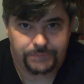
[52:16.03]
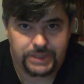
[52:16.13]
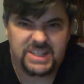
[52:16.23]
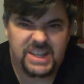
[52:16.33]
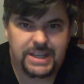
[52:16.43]

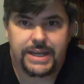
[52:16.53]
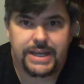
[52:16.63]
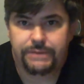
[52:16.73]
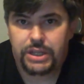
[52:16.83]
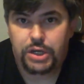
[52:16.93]
Because again, it's
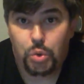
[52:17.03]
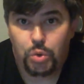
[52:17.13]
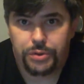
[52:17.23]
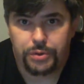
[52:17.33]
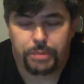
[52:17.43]
kind of in the
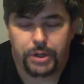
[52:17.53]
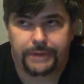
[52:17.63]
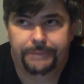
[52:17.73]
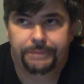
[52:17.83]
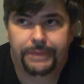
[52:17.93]
northern part.